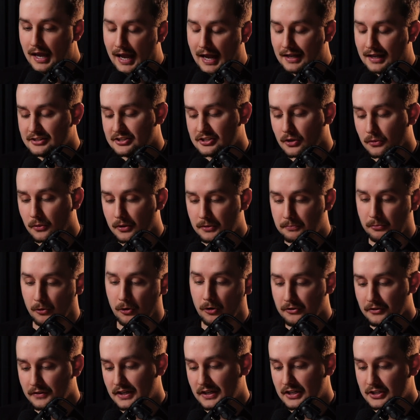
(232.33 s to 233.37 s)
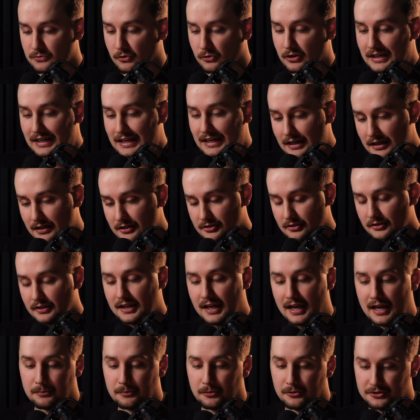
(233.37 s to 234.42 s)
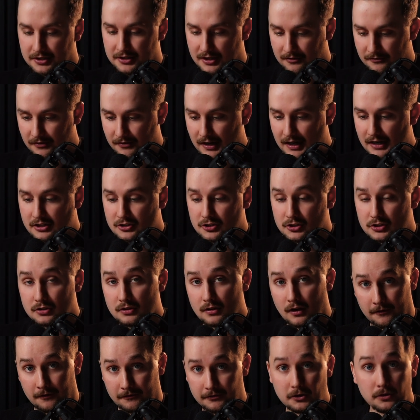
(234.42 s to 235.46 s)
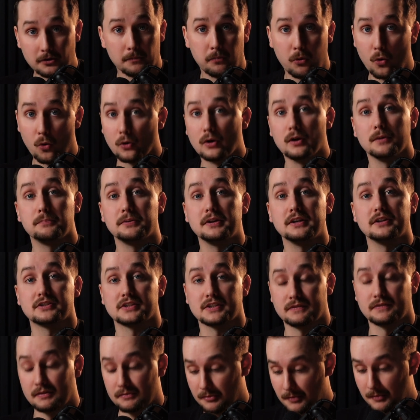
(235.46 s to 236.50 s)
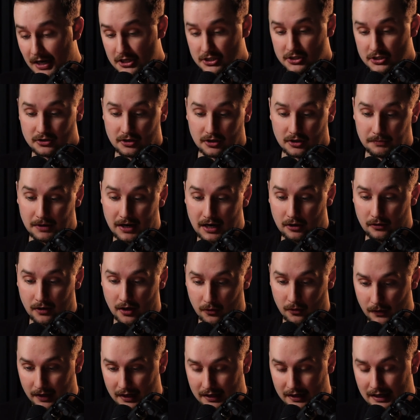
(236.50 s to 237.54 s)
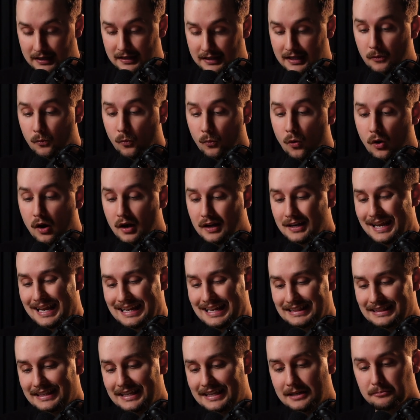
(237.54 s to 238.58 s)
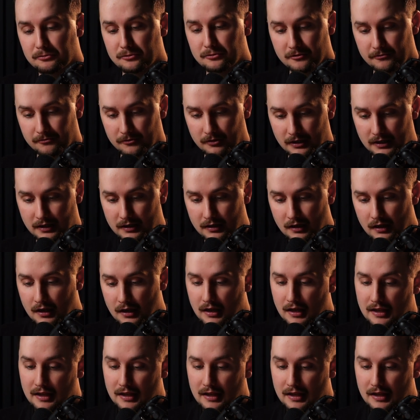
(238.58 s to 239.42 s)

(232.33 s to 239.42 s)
And so with both of these, we're easily able to convey a few important pieces of information to the buyer right away. Again, they want a leak-proof lid.